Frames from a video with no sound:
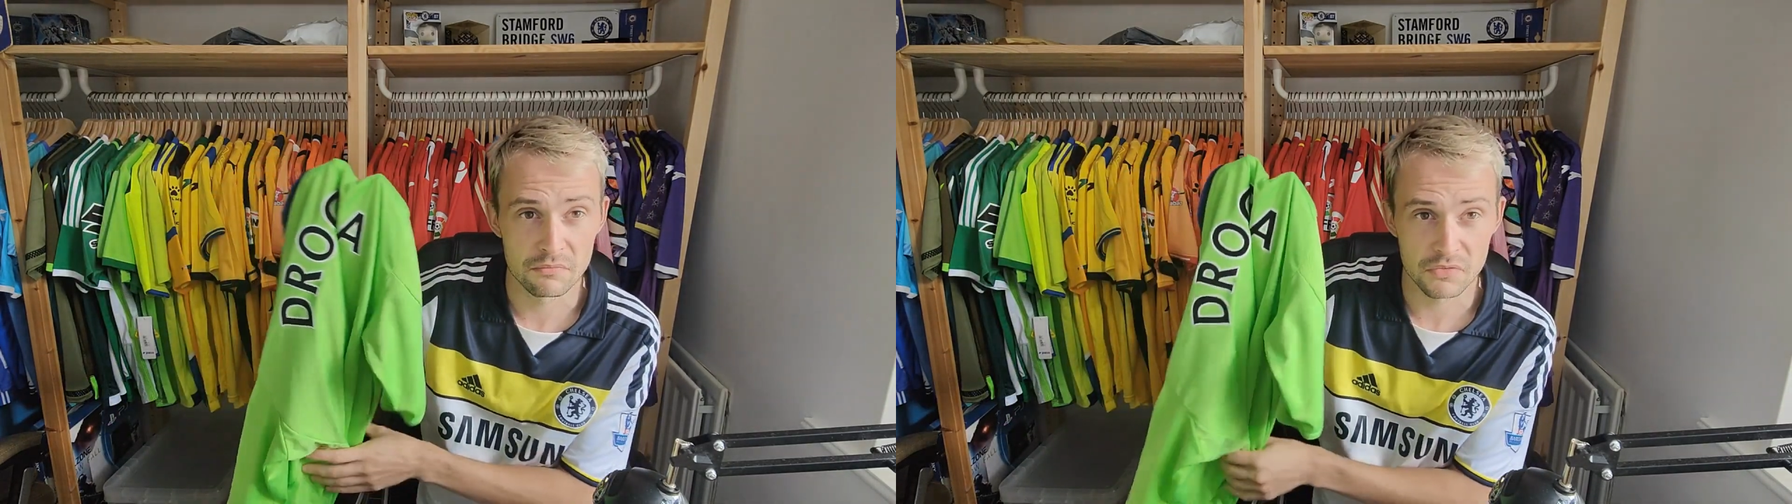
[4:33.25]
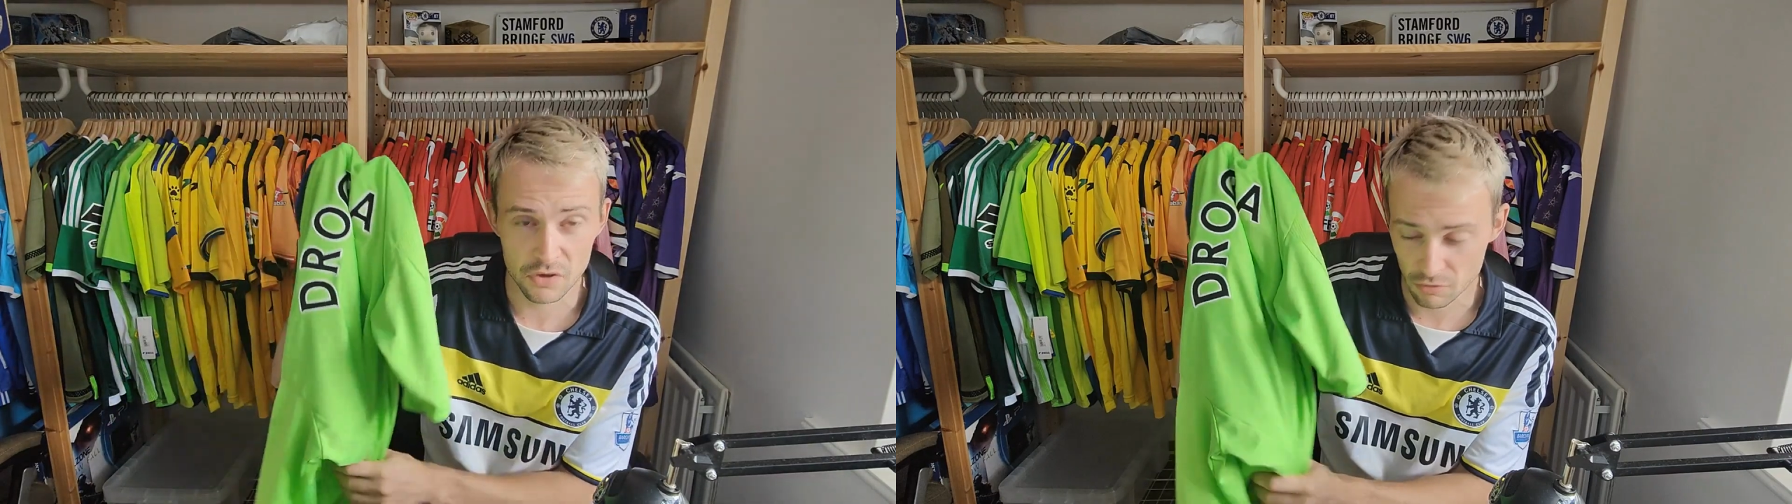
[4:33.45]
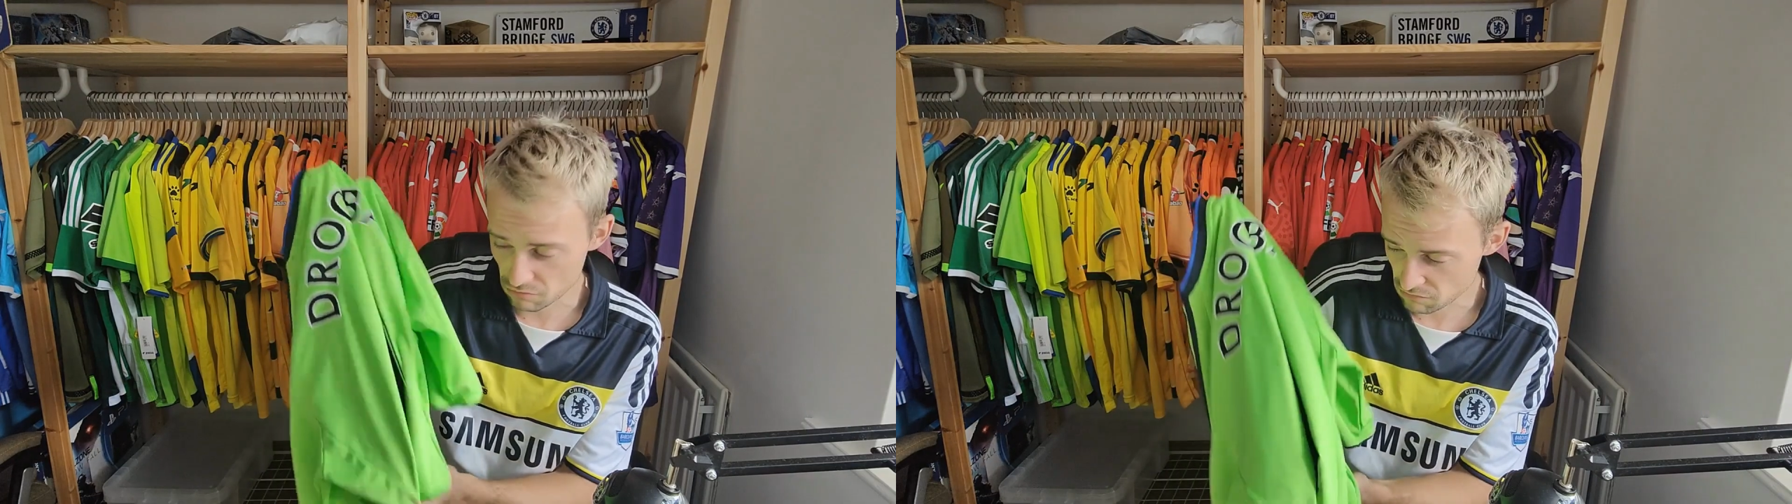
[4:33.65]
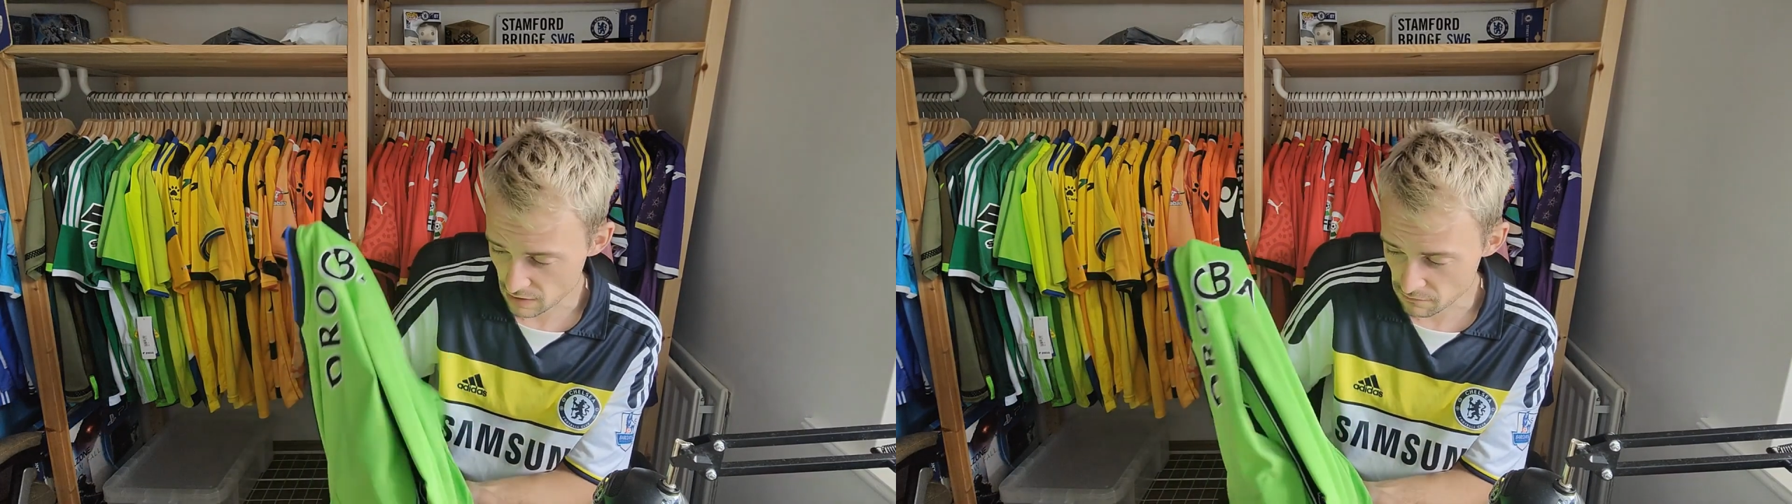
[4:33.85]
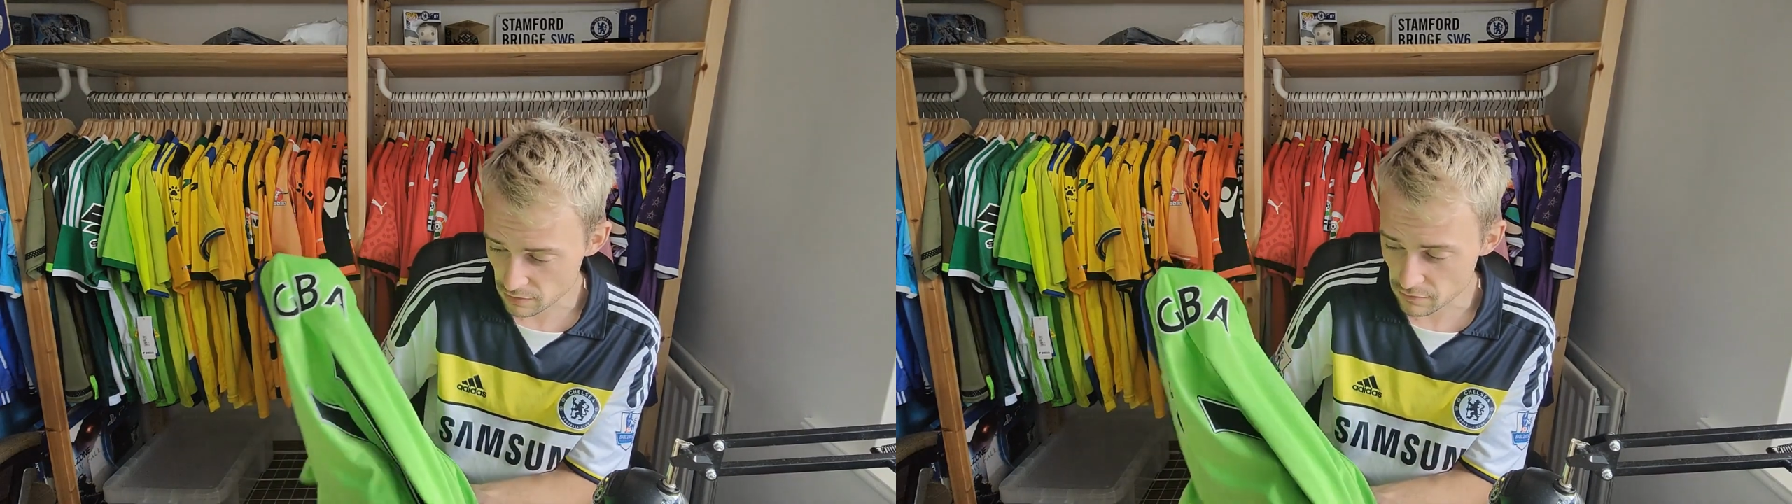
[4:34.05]
So
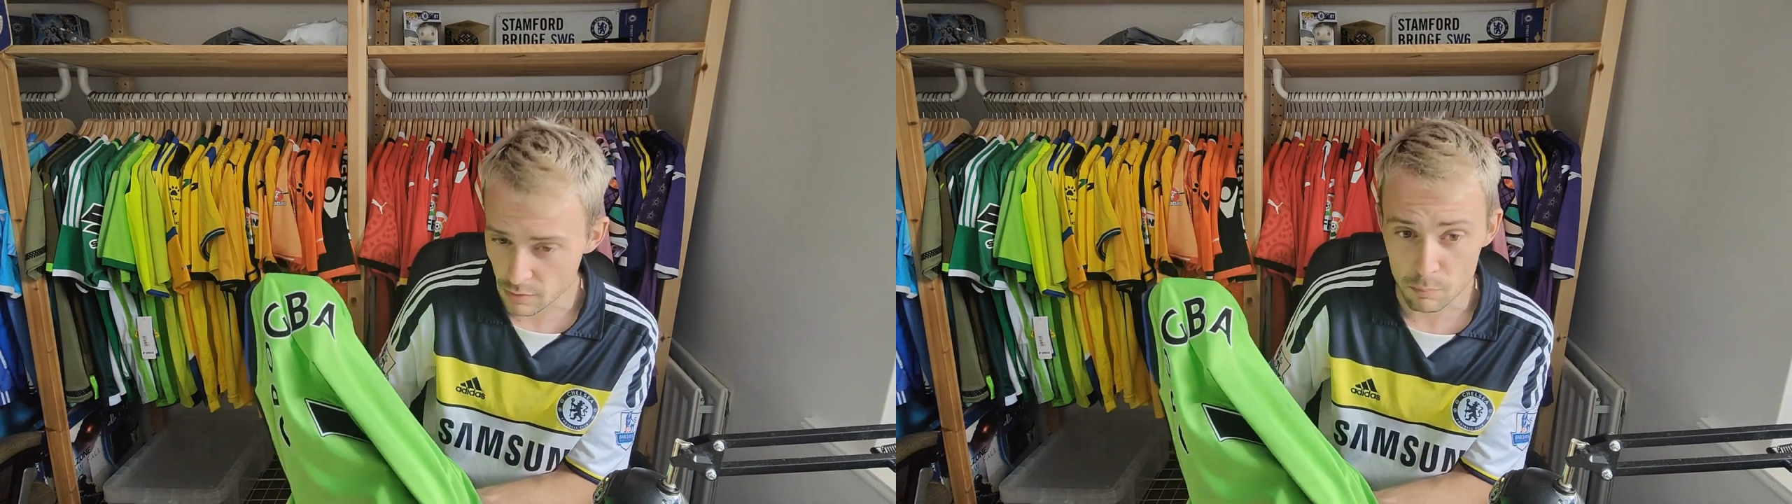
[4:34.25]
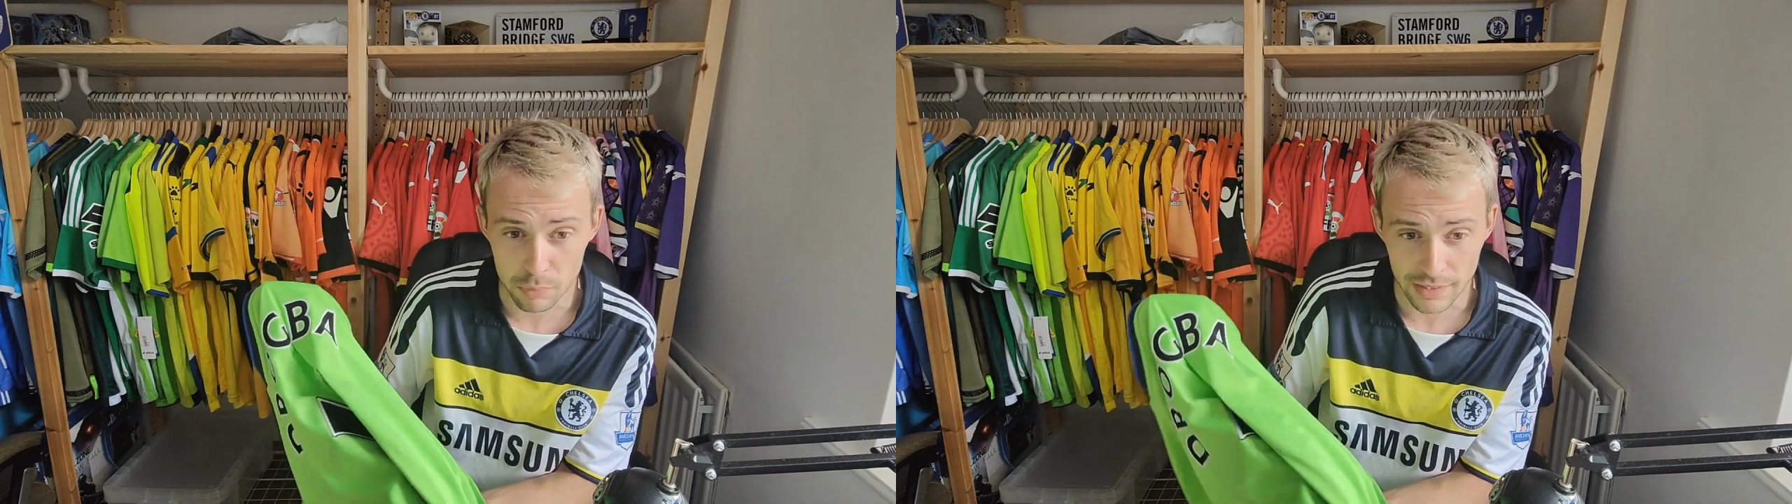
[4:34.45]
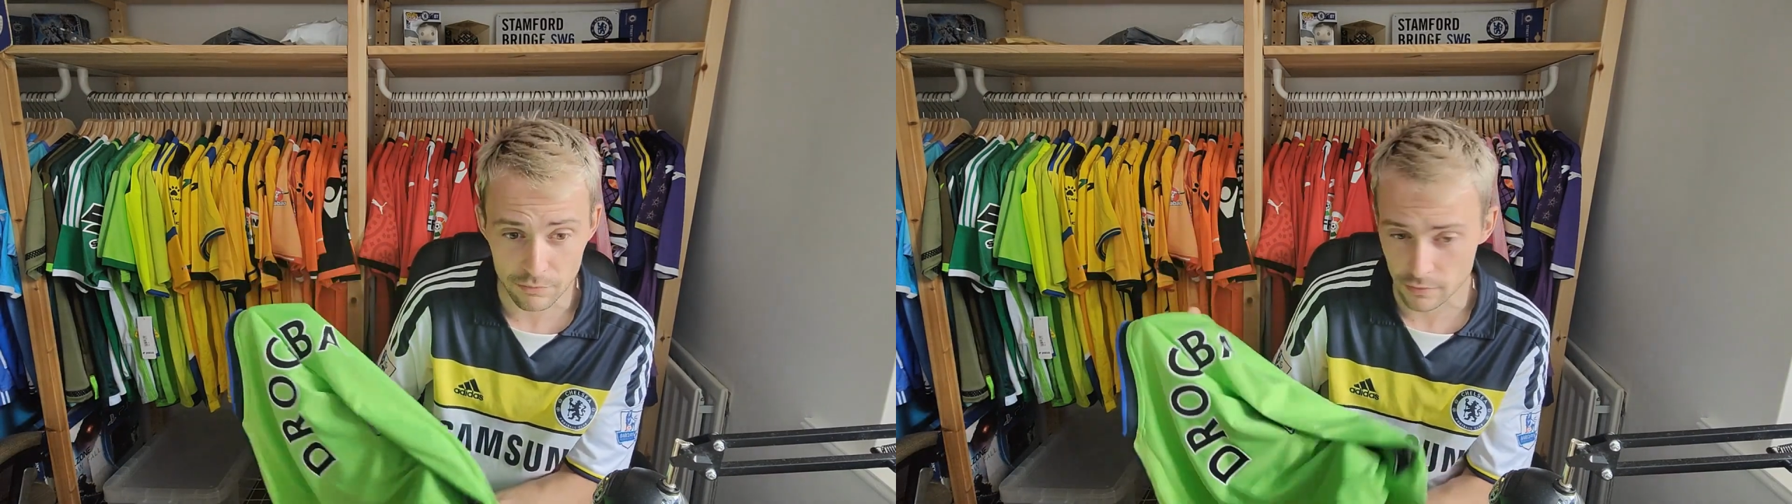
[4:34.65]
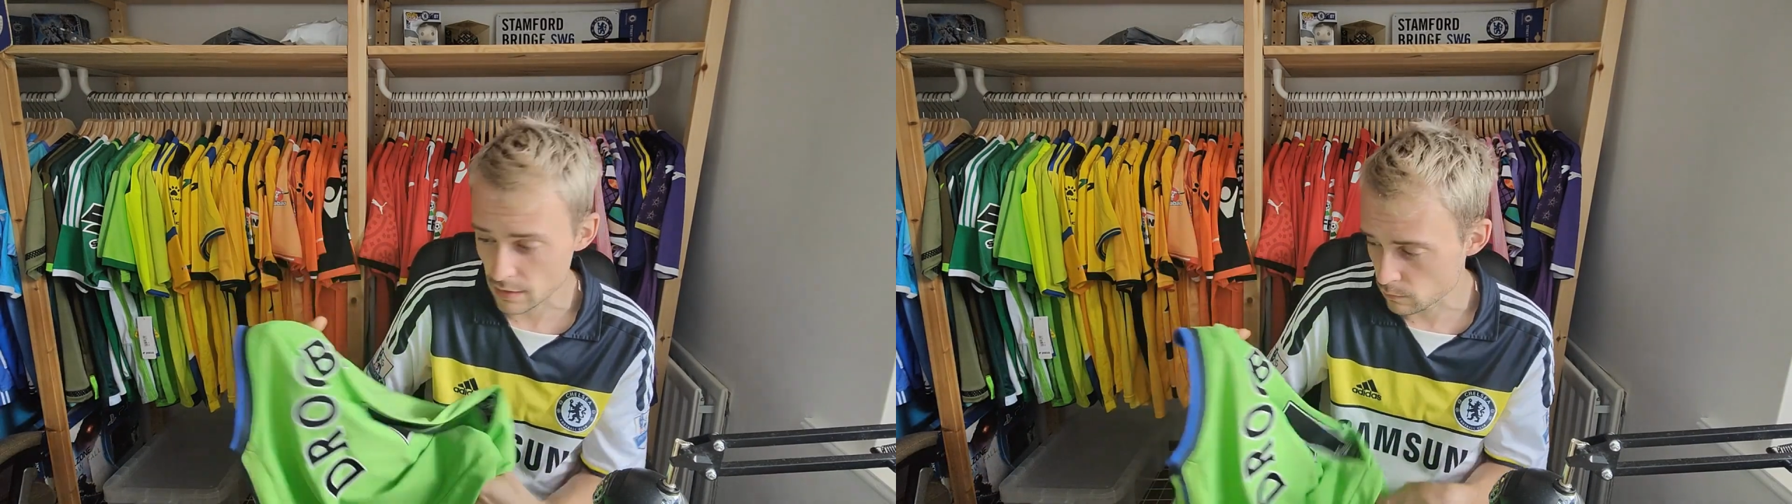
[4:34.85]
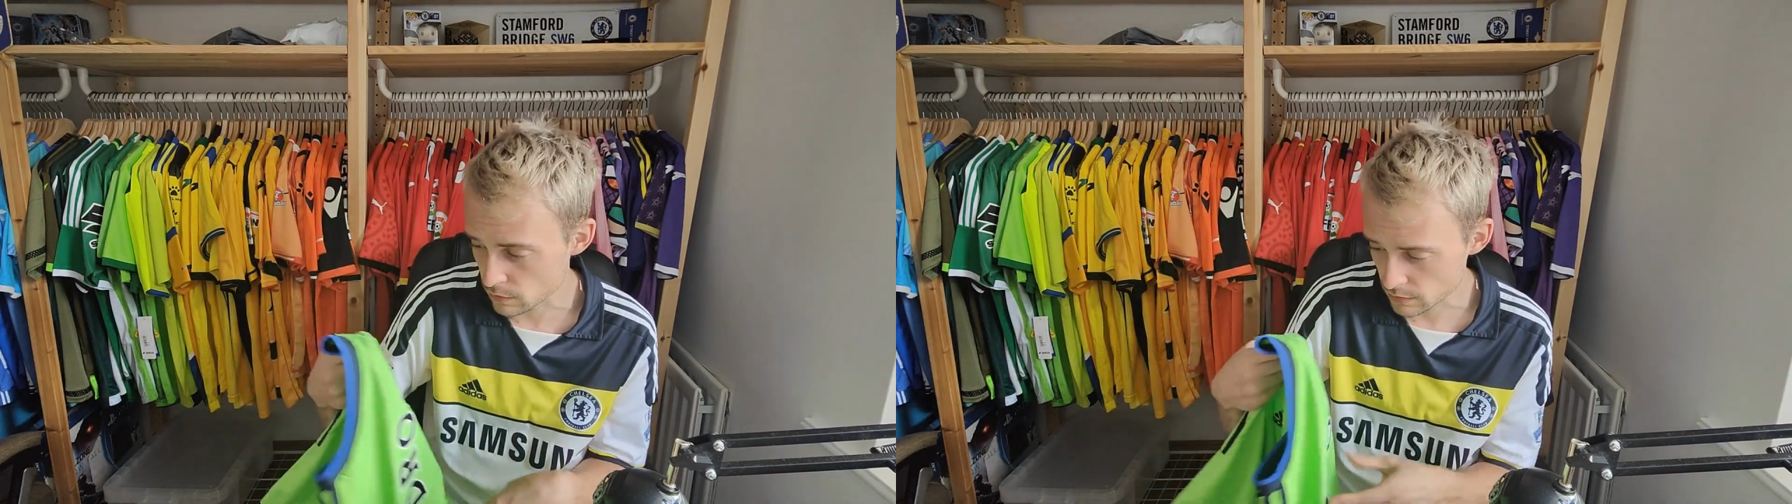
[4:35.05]
I'm very, very pleased with
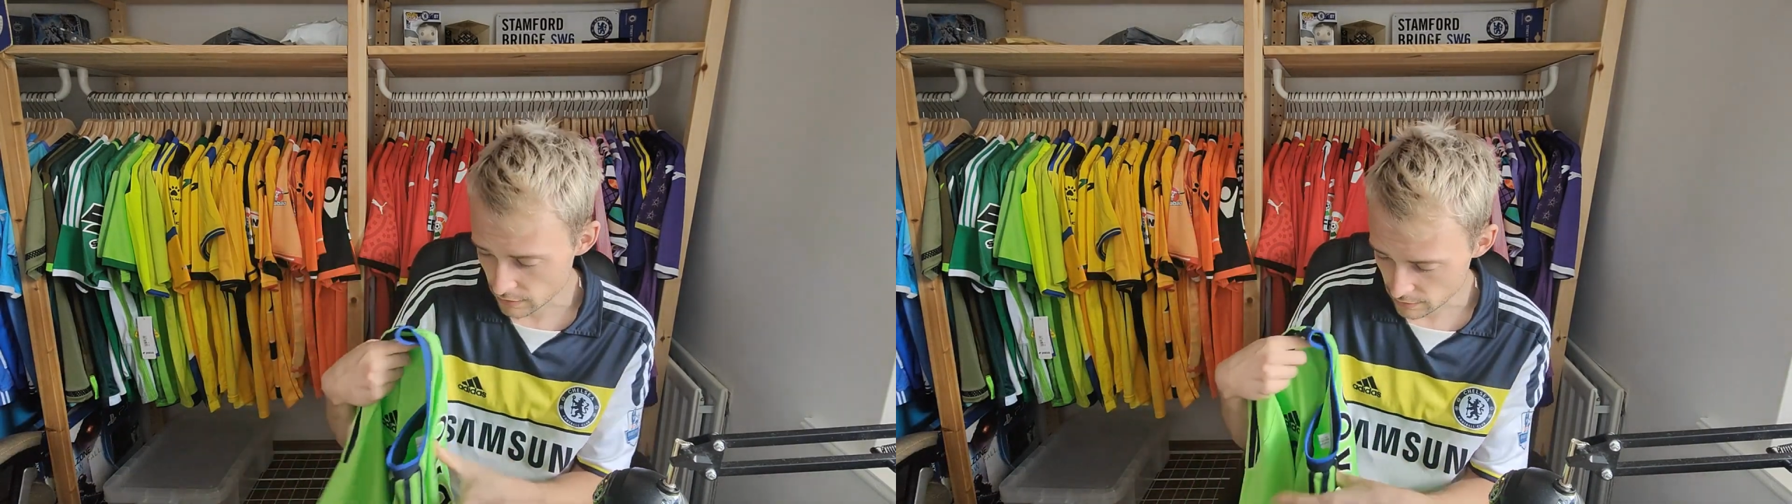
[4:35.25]
that one.